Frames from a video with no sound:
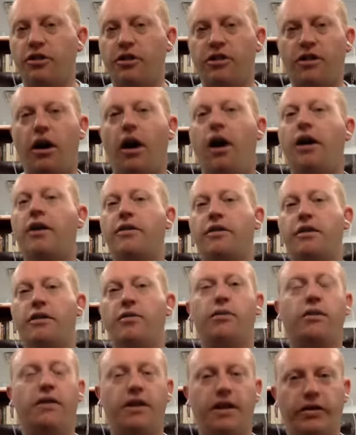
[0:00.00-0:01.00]
and talks and
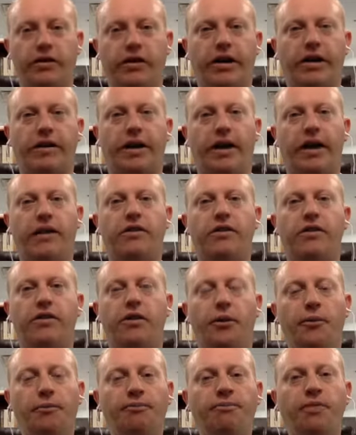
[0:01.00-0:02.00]
different things like that.
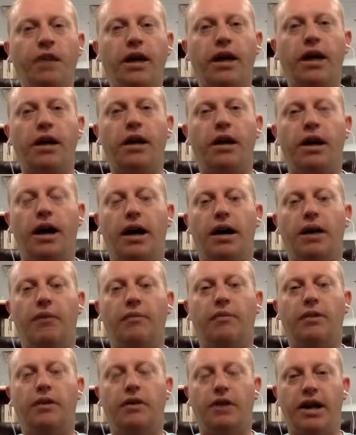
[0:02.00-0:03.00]
So,
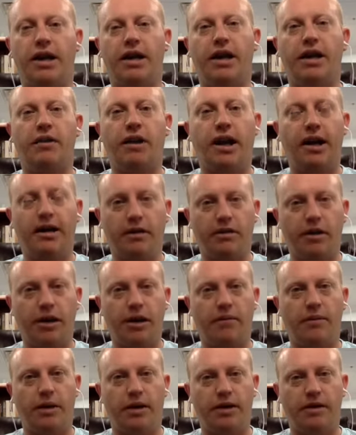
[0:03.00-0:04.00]
um, you know, again, I highly
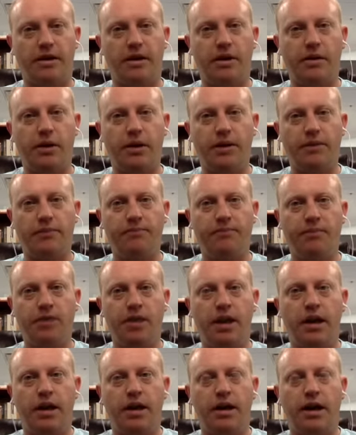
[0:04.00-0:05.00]
recommend going.
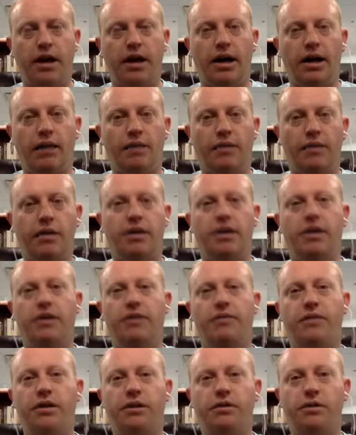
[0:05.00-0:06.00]
Um,
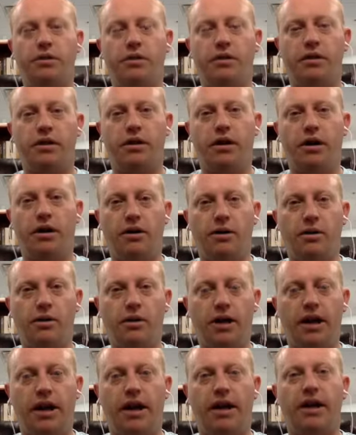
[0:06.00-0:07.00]
if you go
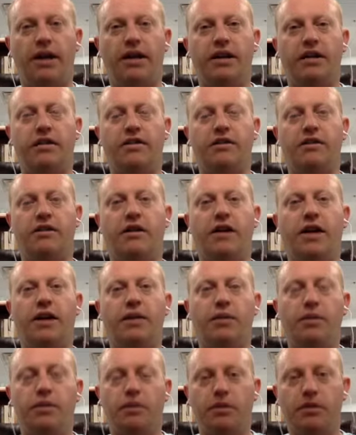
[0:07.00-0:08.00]
and are
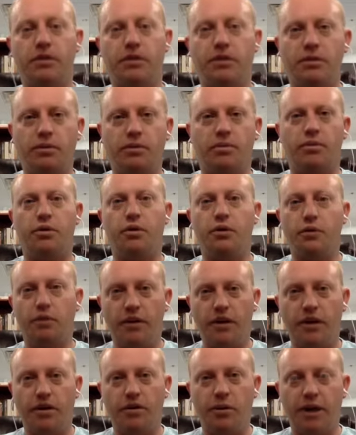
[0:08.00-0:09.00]
able to prove
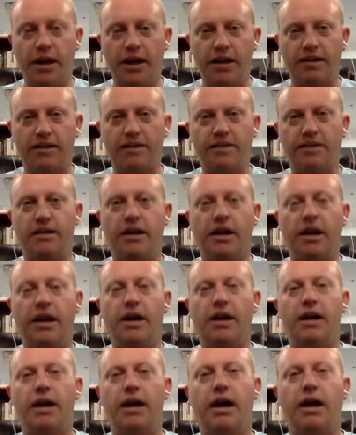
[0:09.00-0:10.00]
that you went,
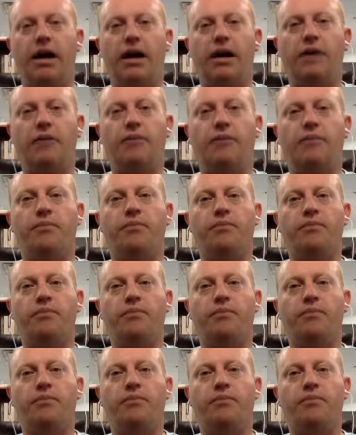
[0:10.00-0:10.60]
um,